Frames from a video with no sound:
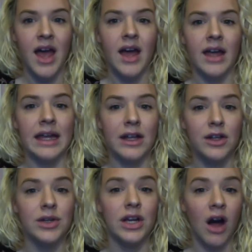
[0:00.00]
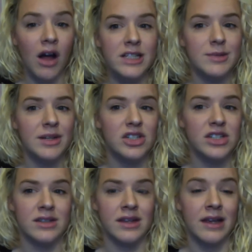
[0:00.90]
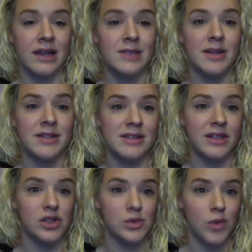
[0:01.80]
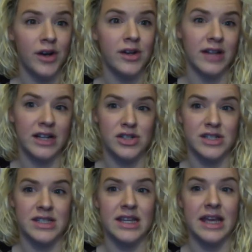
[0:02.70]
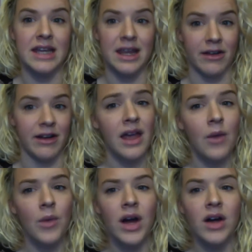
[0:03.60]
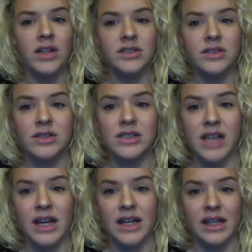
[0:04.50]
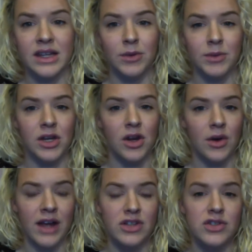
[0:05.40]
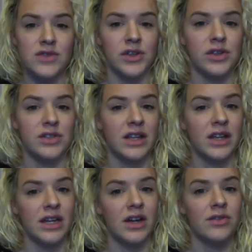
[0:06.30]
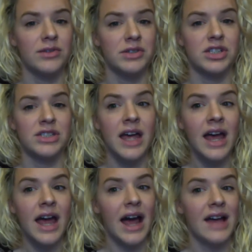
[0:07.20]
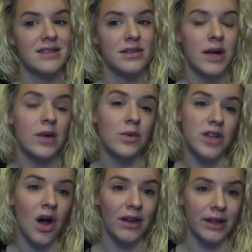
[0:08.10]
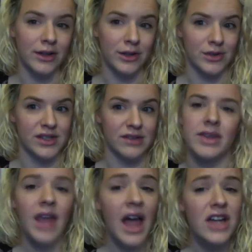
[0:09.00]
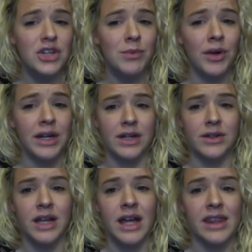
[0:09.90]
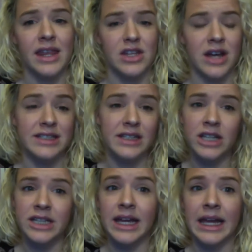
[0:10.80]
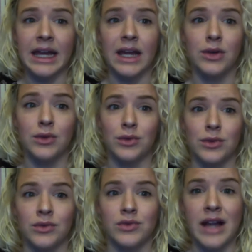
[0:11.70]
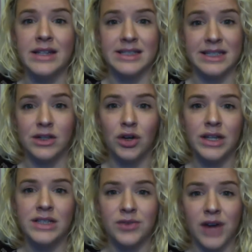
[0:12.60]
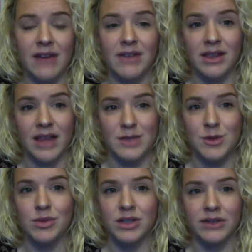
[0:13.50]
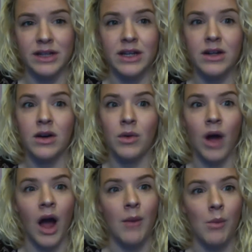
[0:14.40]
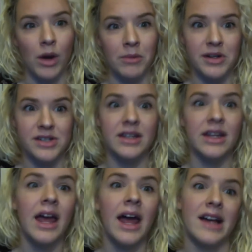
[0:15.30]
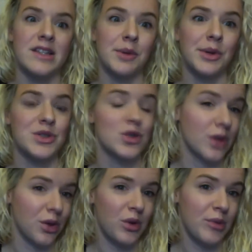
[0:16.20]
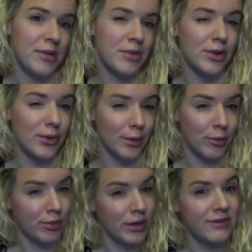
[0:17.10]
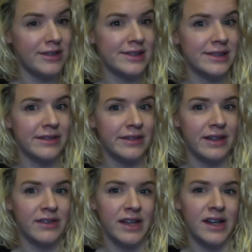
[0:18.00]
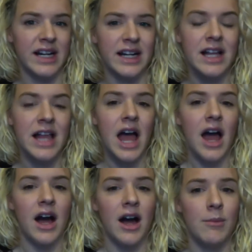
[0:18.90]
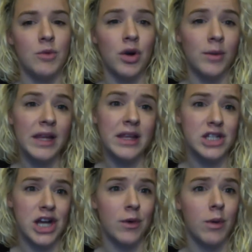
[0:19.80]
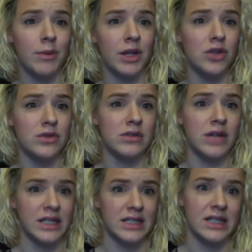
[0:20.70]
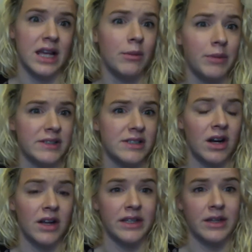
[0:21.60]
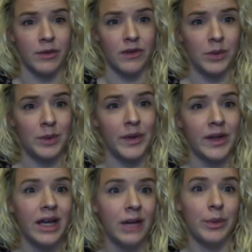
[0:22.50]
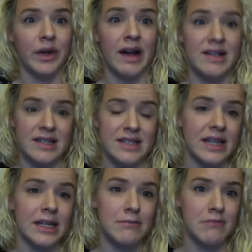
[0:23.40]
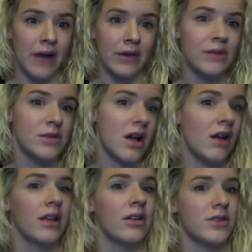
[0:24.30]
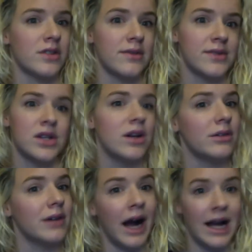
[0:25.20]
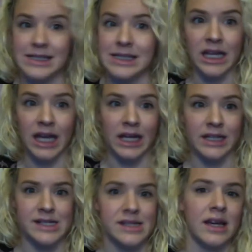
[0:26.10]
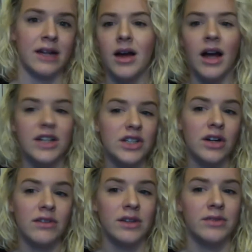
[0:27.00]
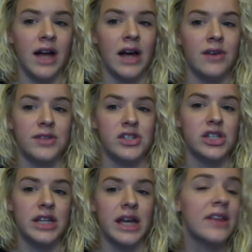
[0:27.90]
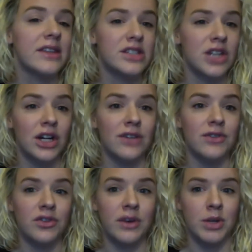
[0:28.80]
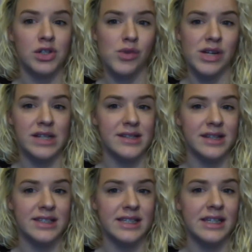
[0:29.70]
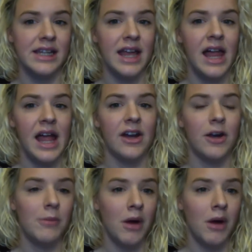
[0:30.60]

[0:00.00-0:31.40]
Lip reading: including all expenses such as water, electricity, and internet. We also decided that there would be no extras for utility overages, as the rent was all-inclusive. I should point out that I did not get a rent decrease for having less people living here. I'm one person as opposed to the 3 people who were previously living here. Normally in the Czech Republic you do get a discount based on the number of people, but as I stated, my rent was all-inclusive, so I didn't get a discount. I took over the flat officially at the start of November 2016, and on